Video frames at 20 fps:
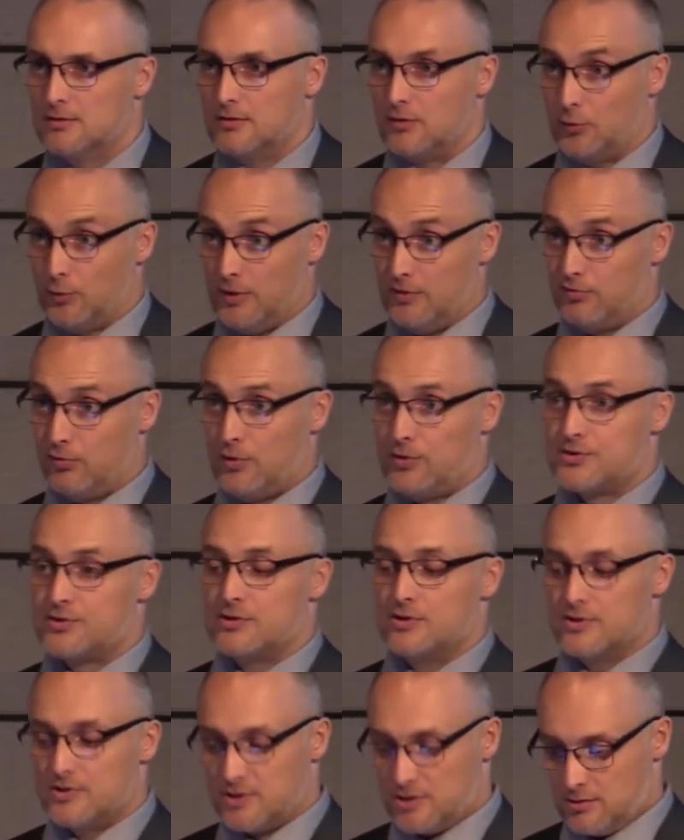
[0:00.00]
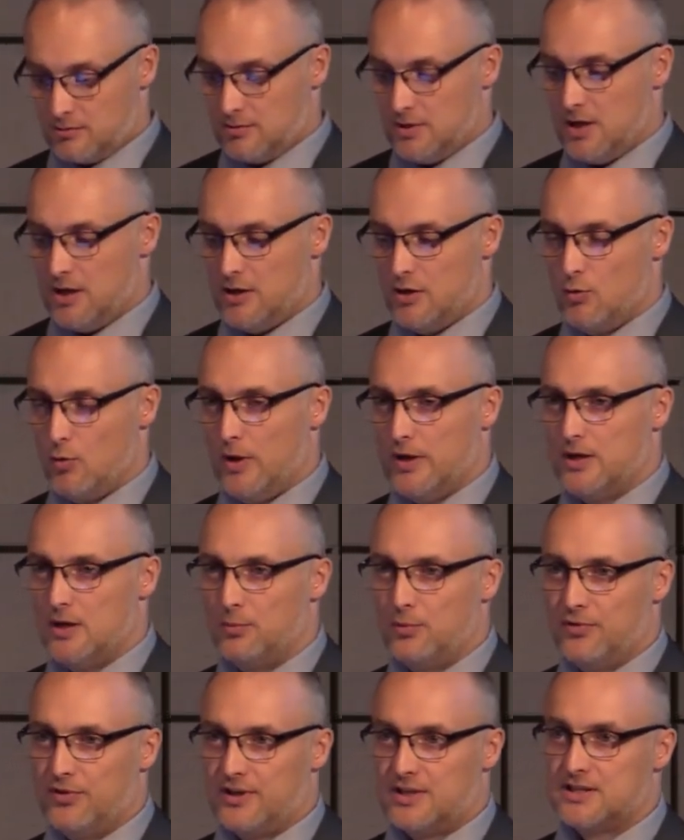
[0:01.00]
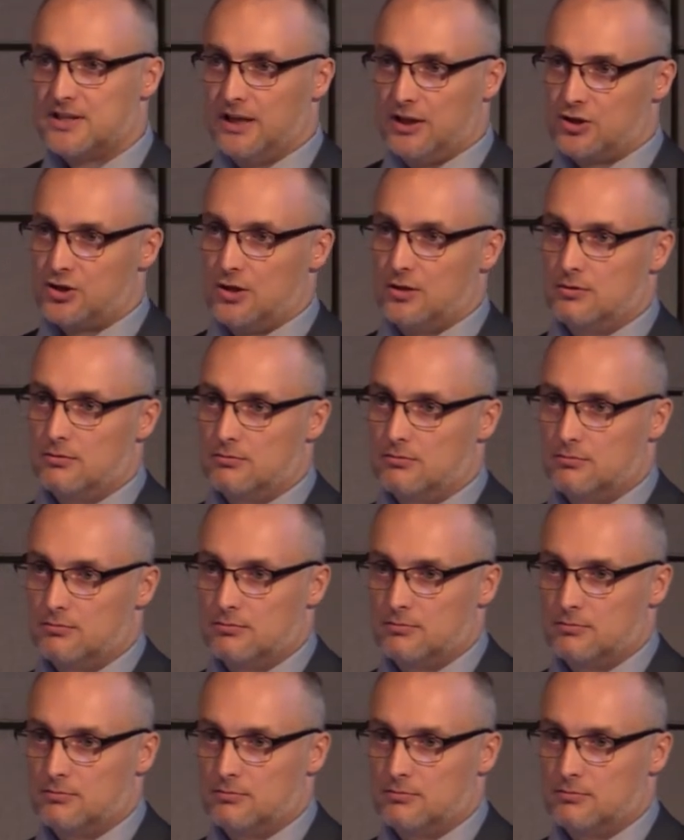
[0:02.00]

the reinforcers, you wind up with extinction.